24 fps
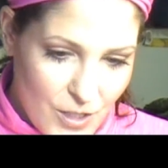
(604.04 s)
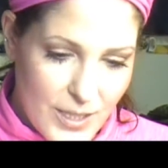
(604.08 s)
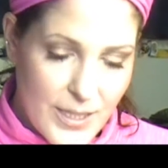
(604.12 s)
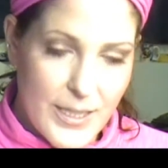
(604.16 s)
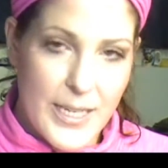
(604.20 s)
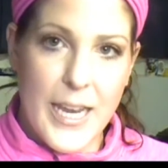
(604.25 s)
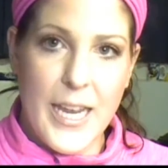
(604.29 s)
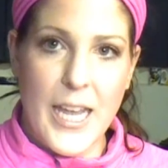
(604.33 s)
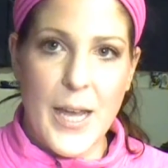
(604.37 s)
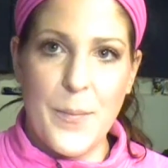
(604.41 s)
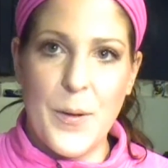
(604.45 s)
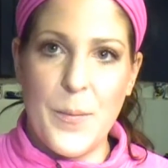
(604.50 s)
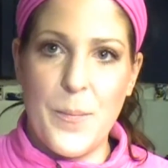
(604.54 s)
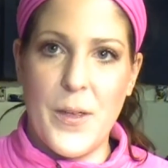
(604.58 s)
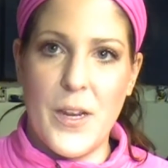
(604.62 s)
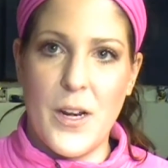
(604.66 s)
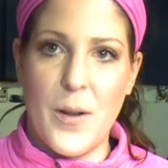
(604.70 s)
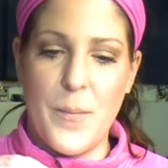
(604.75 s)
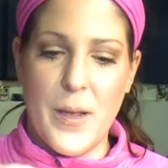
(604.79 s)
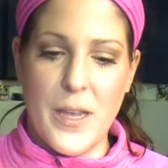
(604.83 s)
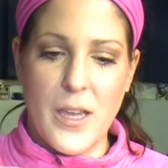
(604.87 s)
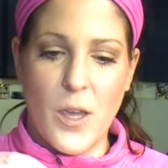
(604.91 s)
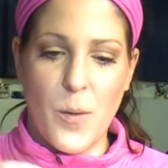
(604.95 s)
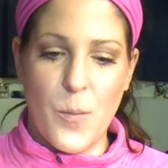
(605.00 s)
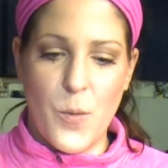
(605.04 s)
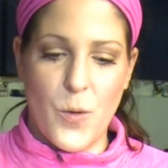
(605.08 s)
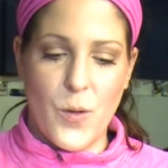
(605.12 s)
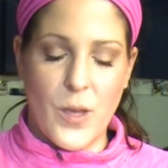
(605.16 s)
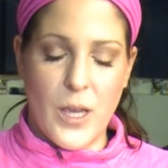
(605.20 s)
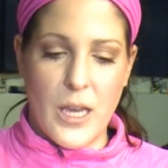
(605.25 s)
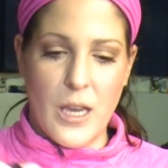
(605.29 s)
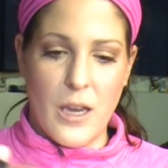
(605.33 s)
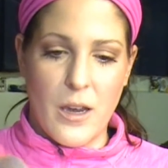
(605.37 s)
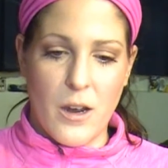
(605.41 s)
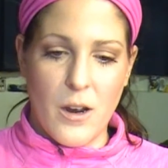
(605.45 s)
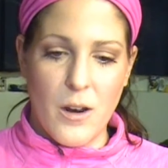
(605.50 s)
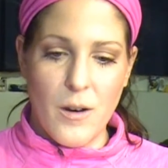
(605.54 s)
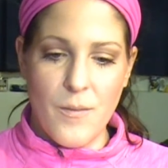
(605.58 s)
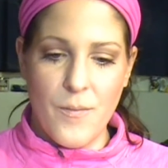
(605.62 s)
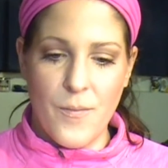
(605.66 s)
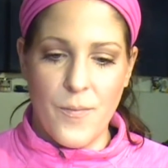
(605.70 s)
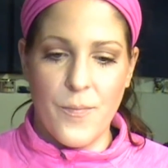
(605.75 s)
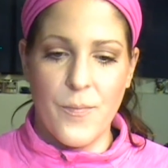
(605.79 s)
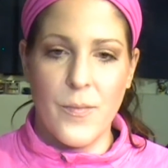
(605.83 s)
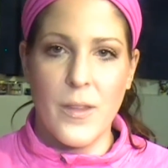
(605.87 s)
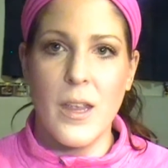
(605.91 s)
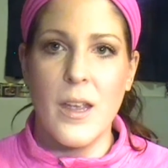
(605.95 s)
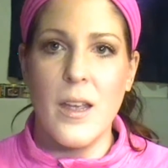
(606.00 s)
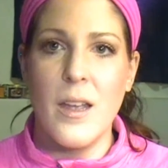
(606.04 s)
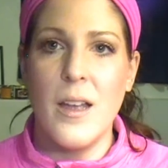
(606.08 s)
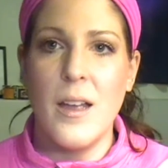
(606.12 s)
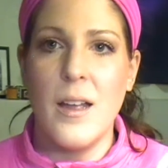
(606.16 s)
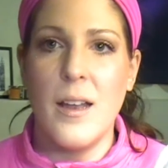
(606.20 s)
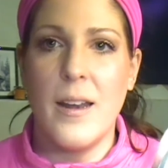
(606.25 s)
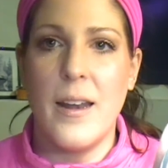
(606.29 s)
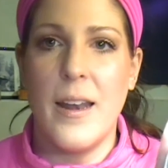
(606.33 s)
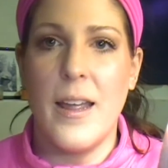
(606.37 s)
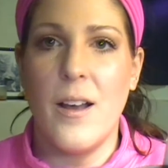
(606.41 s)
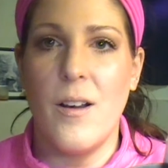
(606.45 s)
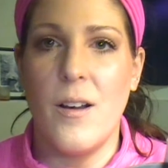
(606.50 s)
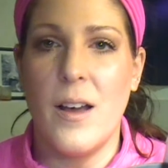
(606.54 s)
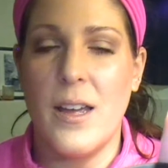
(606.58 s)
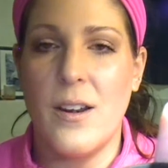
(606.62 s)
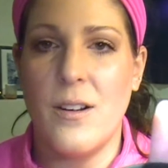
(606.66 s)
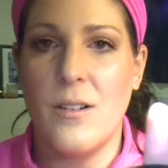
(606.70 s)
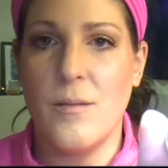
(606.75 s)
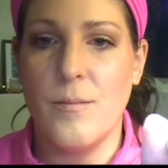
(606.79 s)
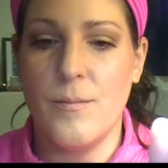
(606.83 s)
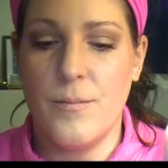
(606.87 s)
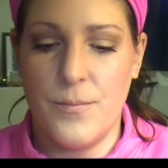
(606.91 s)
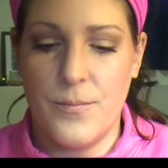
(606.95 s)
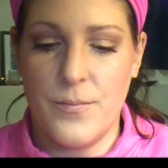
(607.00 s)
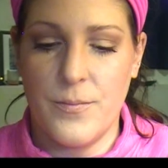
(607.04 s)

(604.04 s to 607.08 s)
take up a bit on my kabuki here. Now, I don't